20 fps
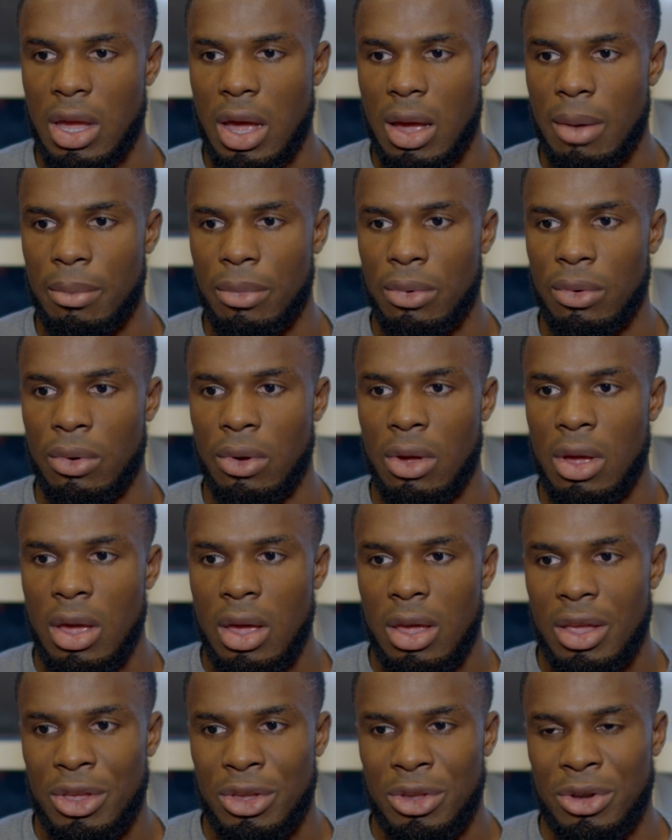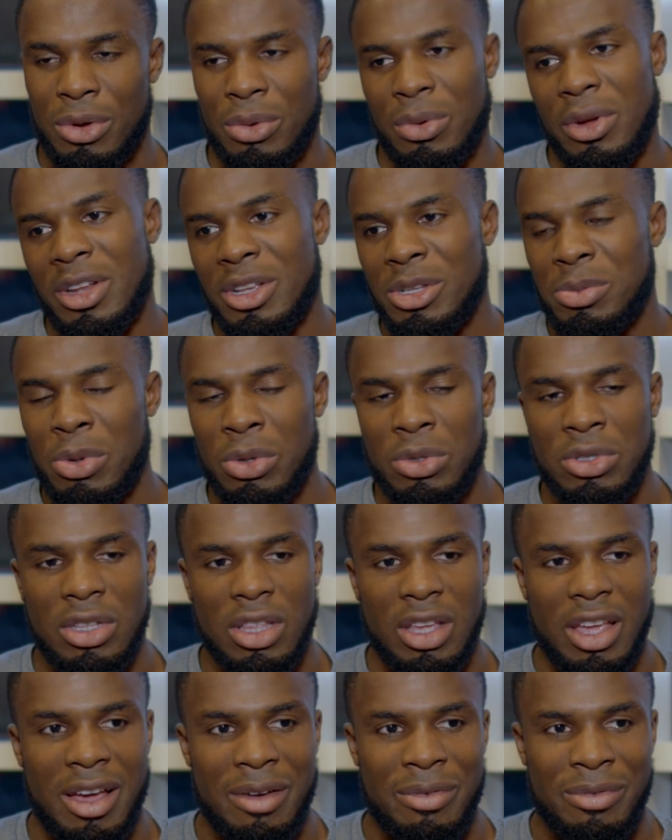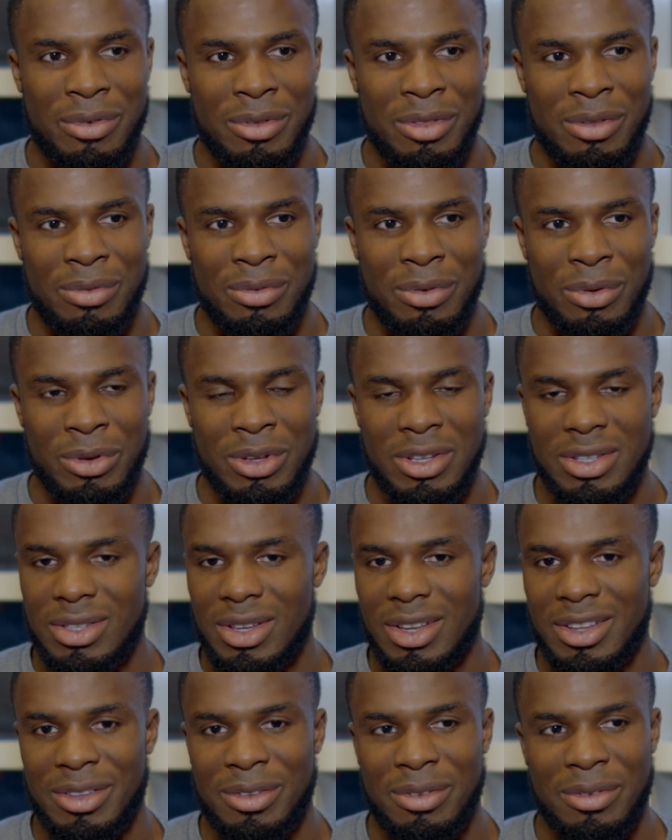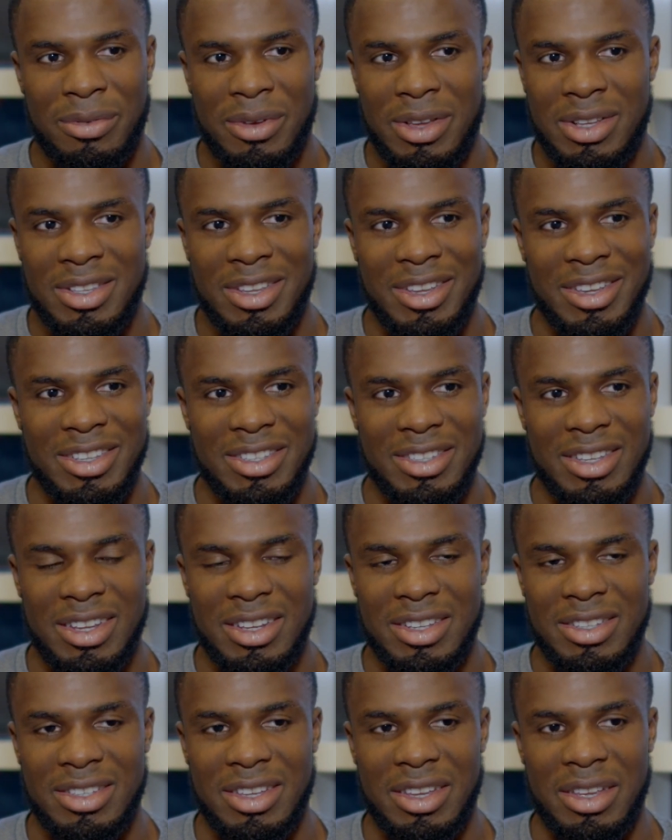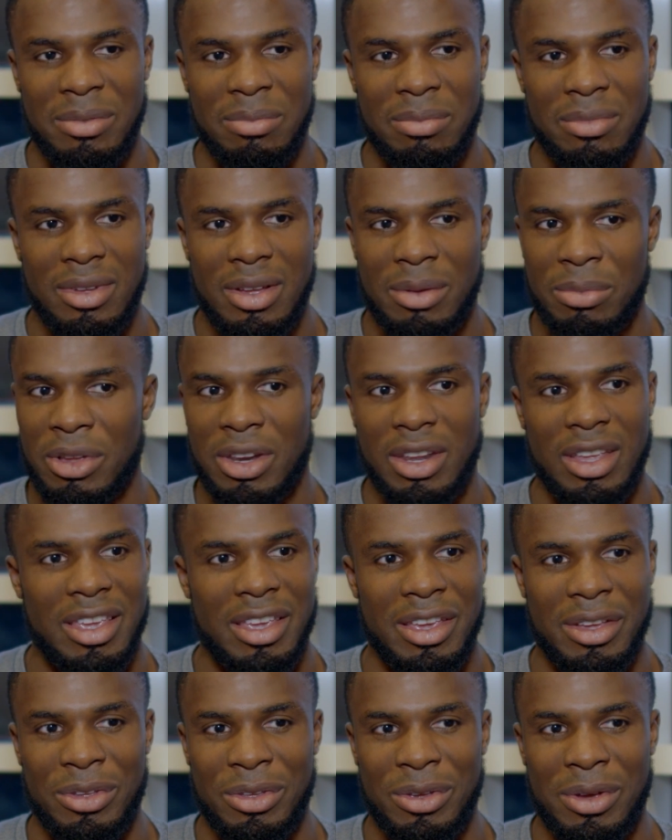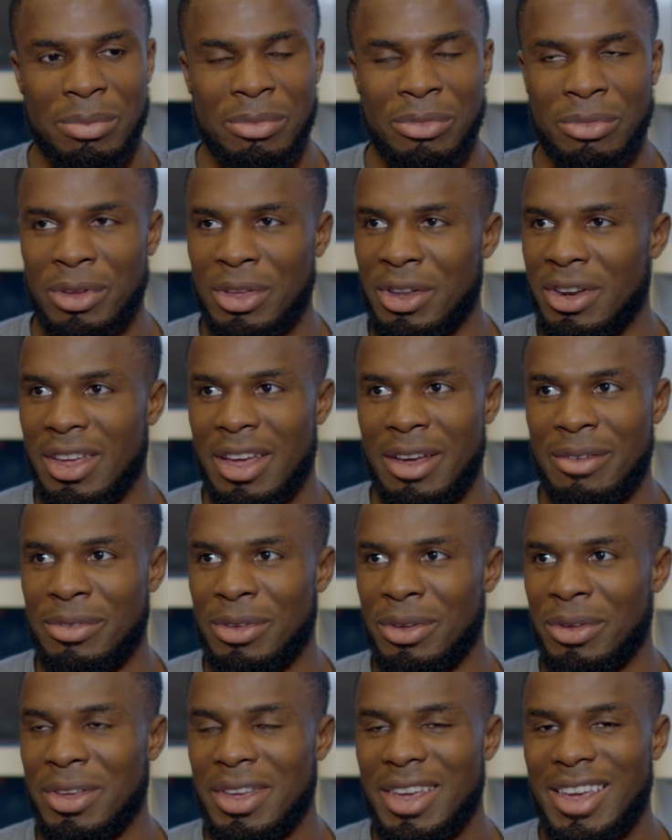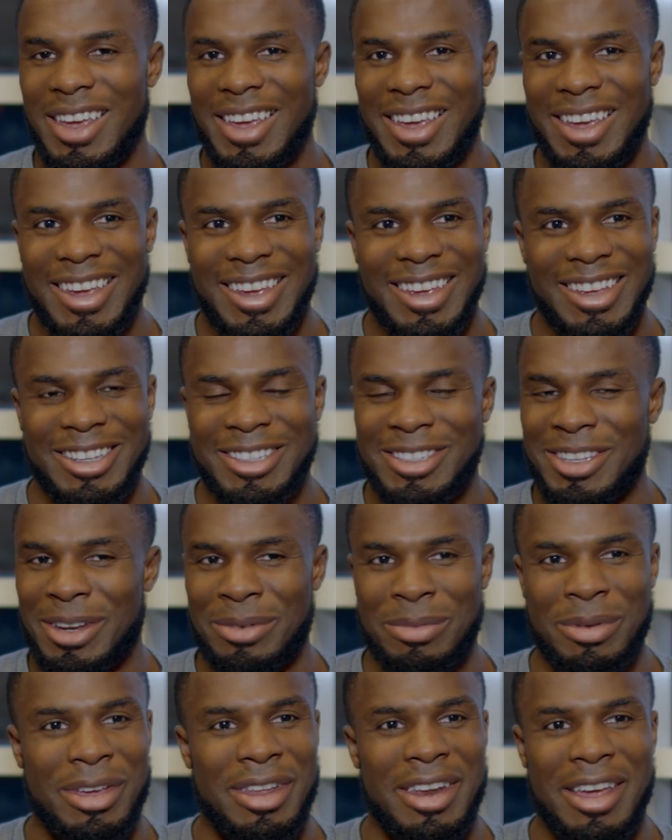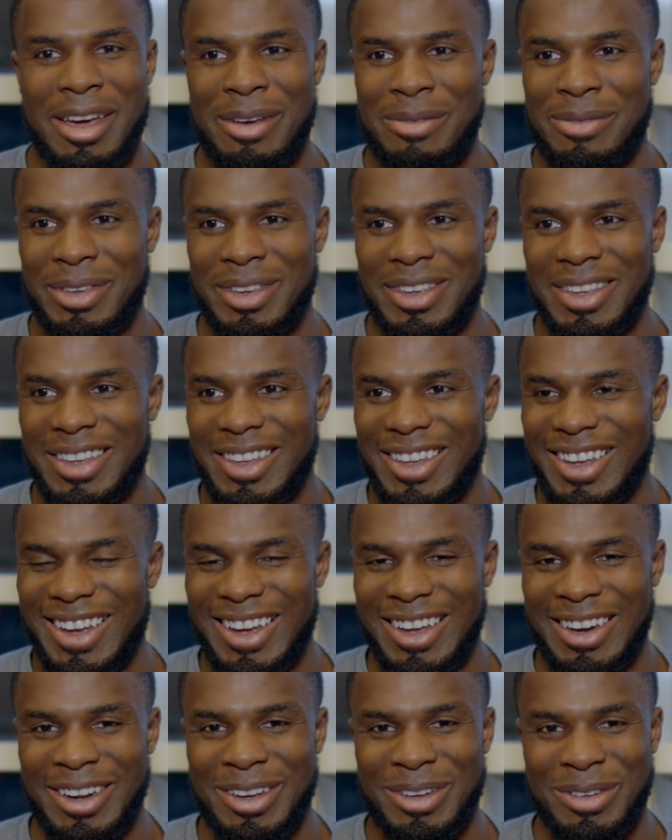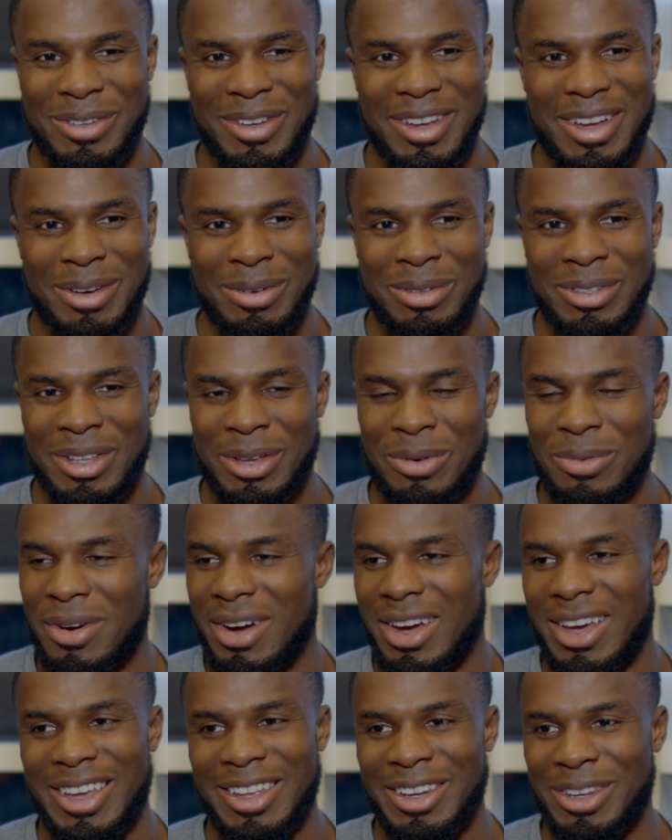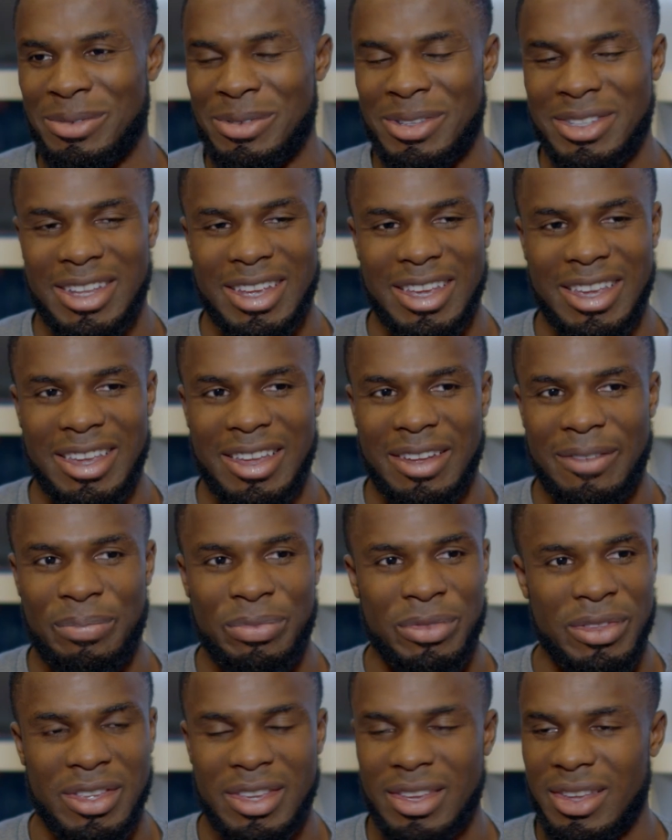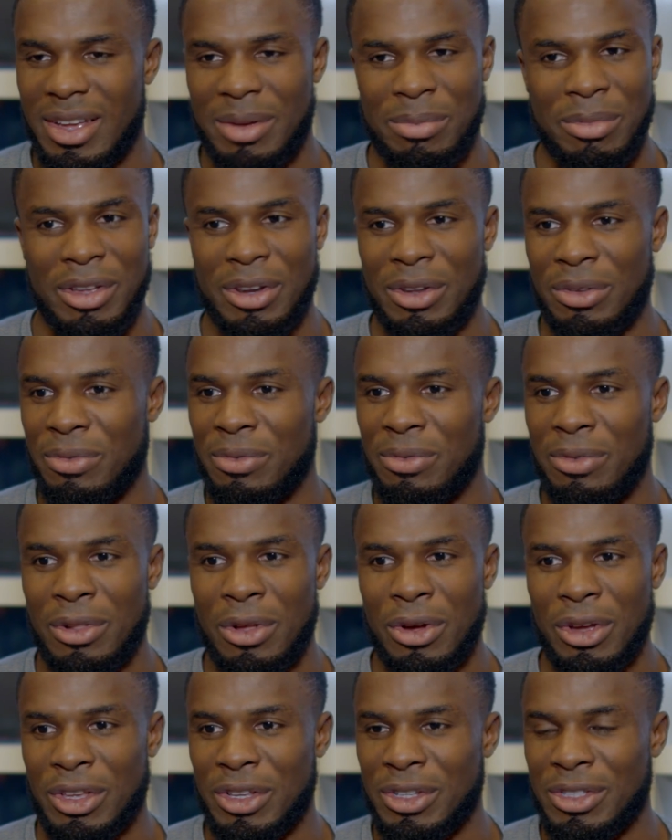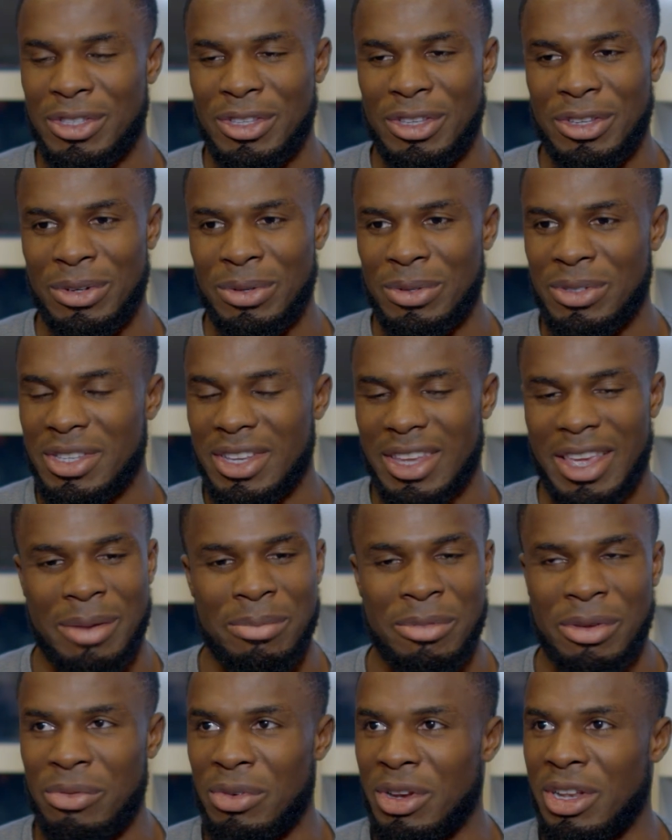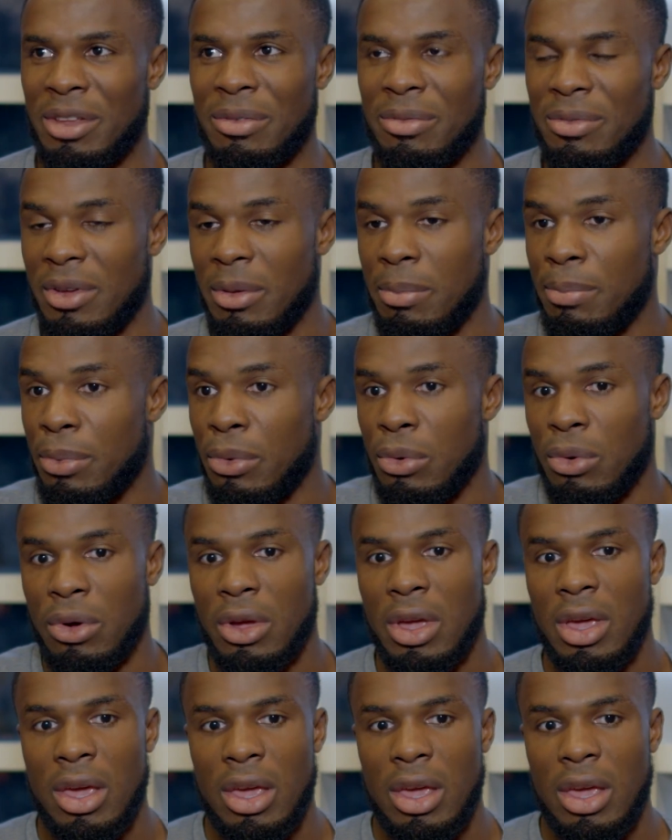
can. But, you know, when I spoke to the gaffer on the phone, the first thing he said is, I'm going to kill you. I'm going to have you. He said, I'm going to have you. And I was like, why? And he was like, I'm going to flog you, you know, to get me really fit. But,